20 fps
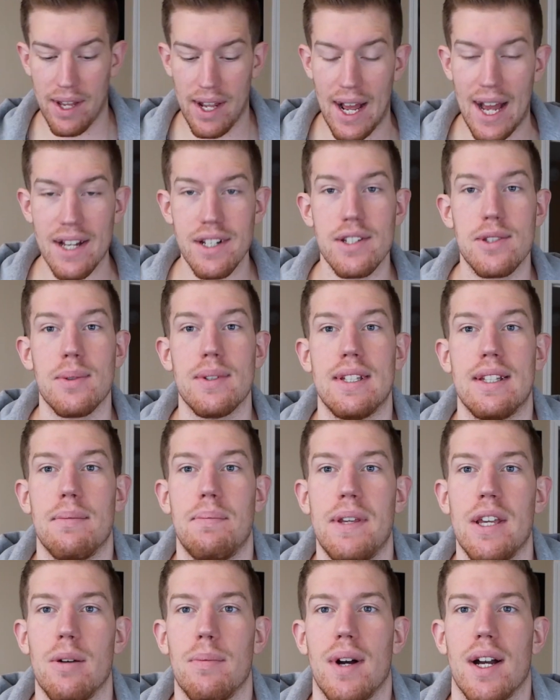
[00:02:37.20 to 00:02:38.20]
I just went to the
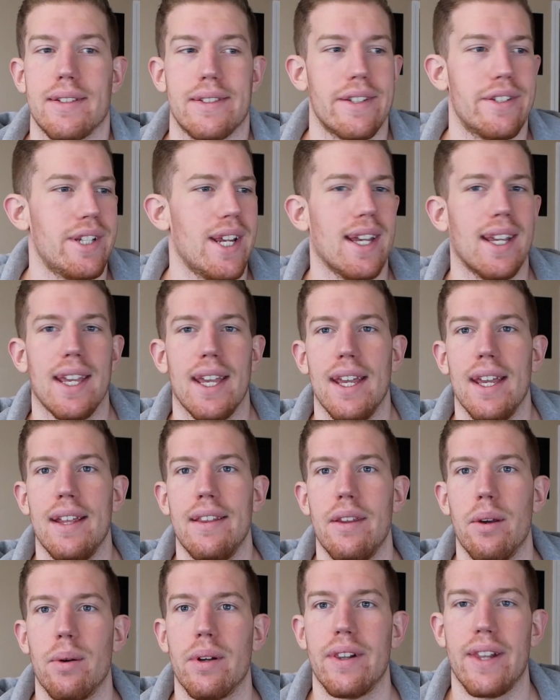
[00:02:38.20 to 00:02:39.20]
P.O. Box to check it
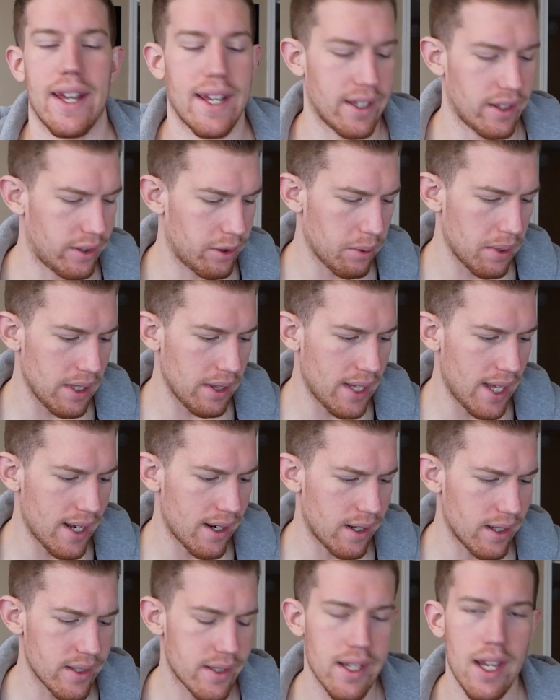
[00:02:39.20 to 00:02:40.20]
and there were like three
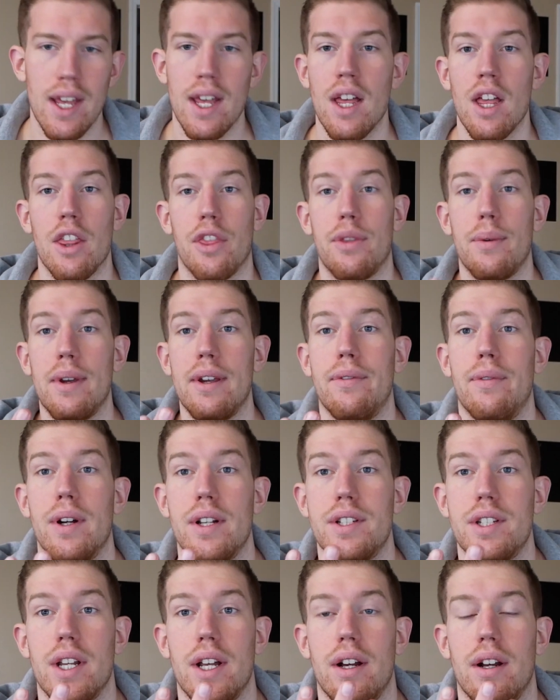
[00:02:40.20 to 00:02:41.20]
letters three of
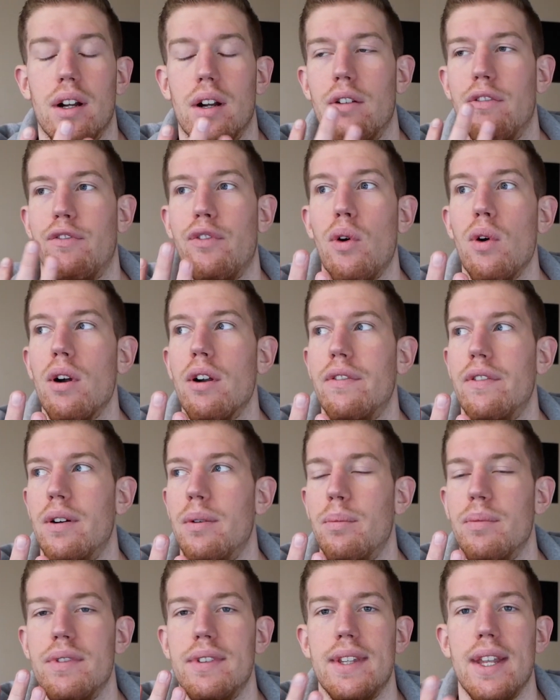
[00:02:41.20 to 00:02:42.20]
which, uh, or four of
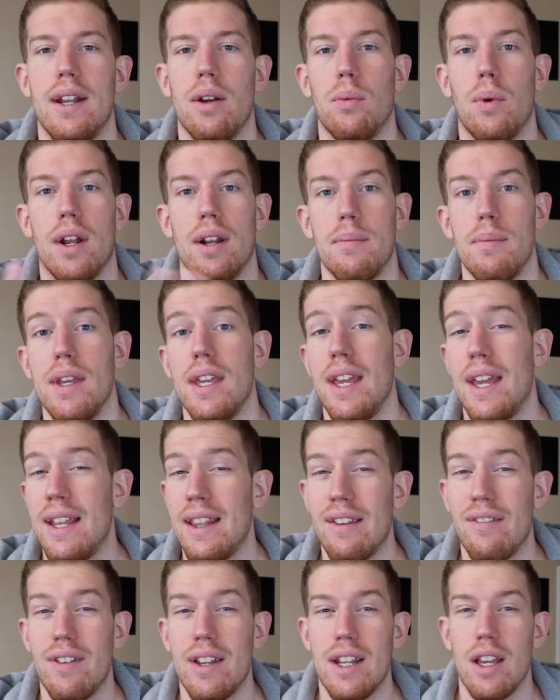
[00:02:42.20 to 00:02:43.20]
them, didn't want to be in
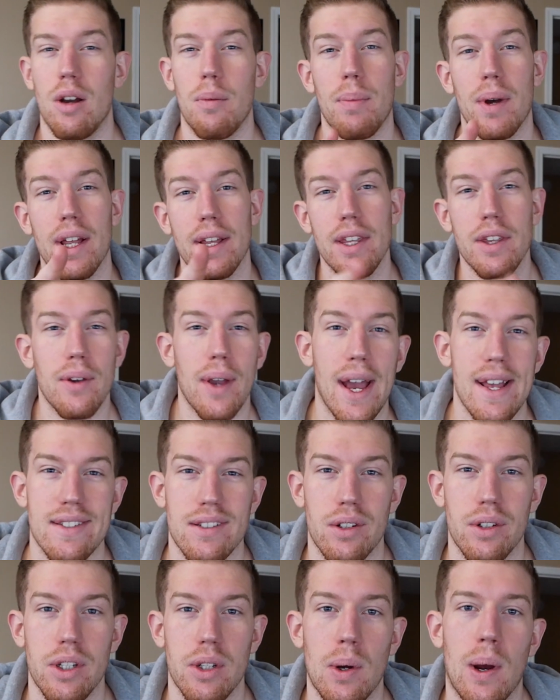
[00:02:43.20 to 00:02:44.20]
the video, but you guys
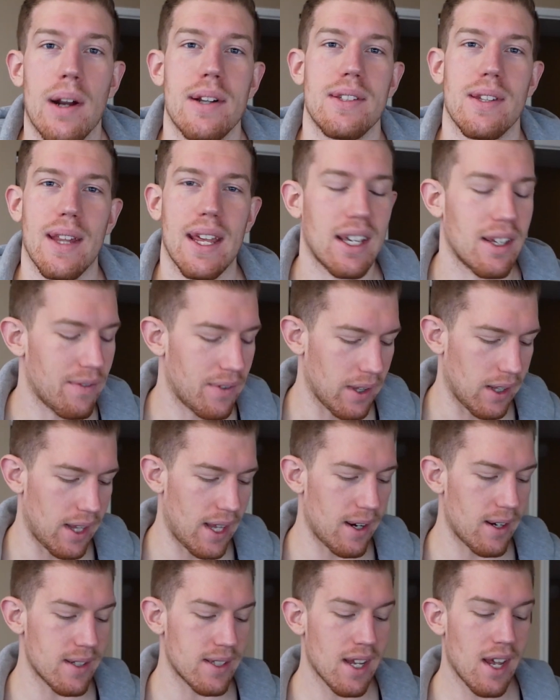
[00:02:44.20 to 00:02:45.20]
know who you are, so thank you for the
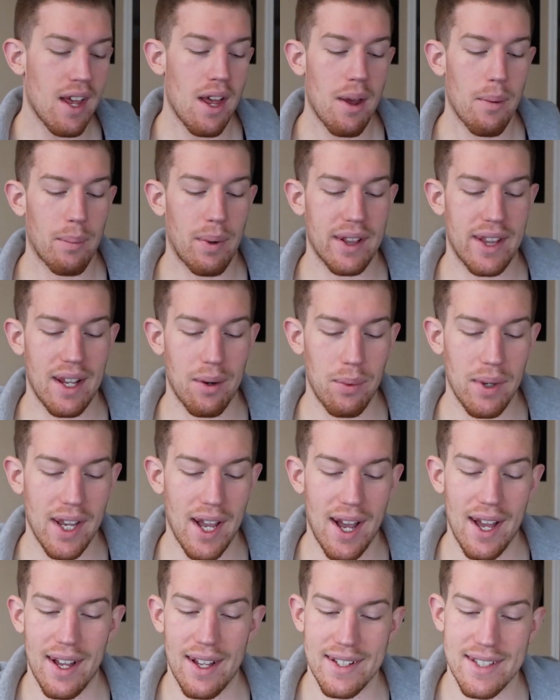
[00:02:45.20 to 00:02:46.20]
letters. But then we
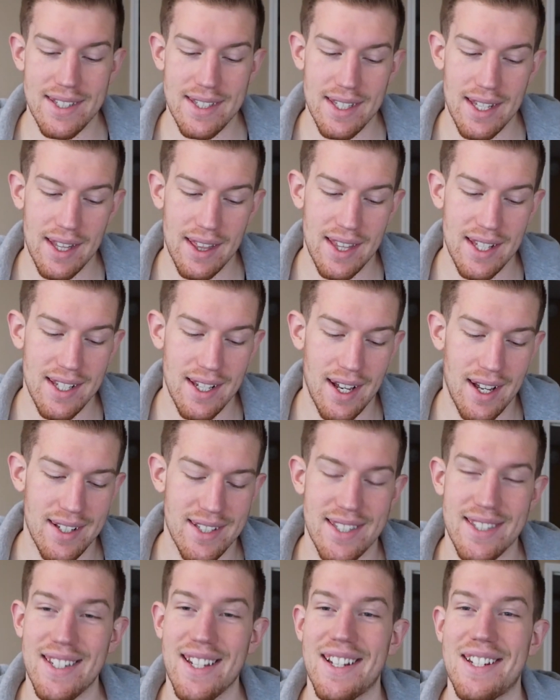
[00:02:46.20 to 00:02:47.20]
got a, the, a
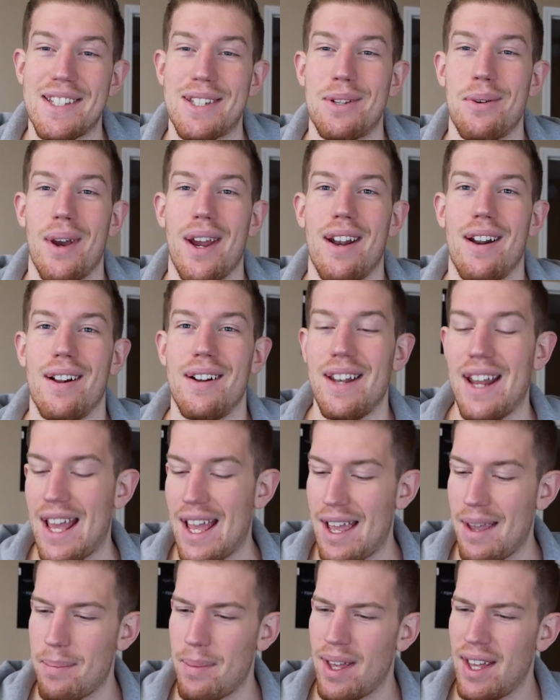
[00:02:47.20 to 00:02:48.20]
sixth grader
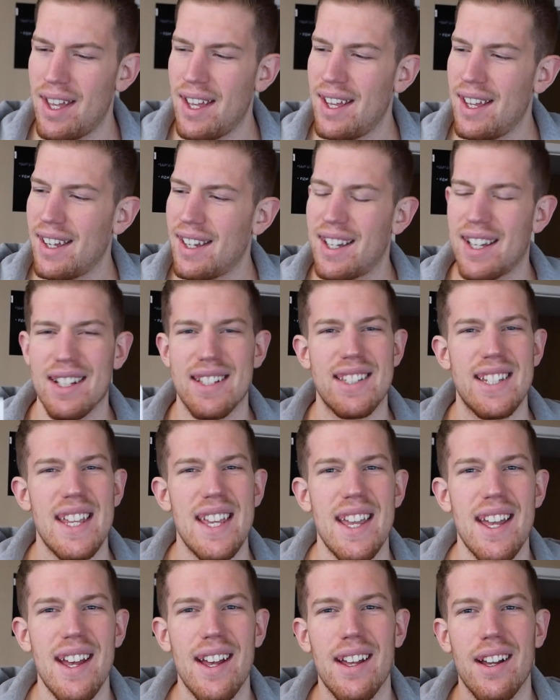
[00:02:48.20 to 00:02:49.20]
named
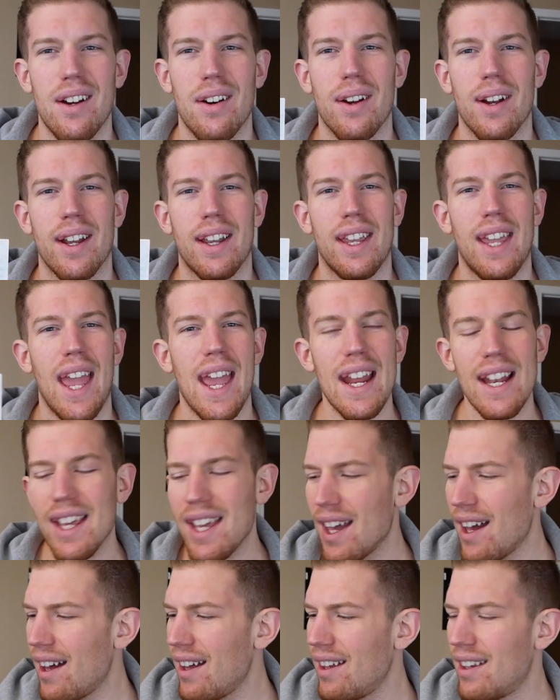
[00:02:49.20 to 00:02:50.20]
Katia or
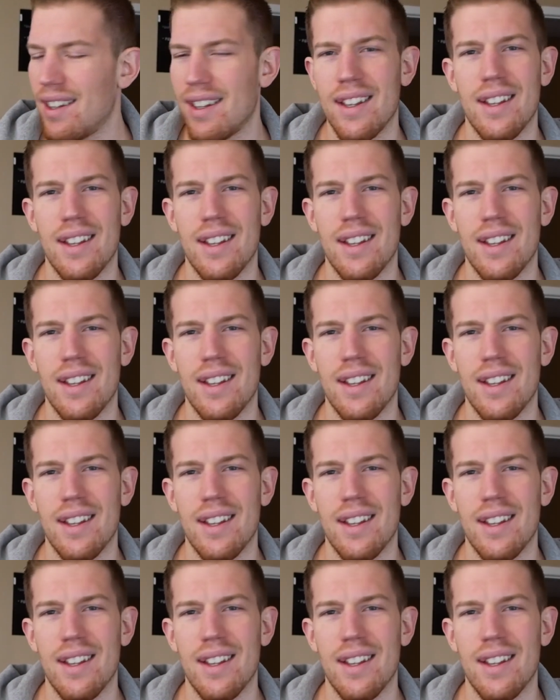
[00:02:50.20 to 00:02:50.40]
Katia.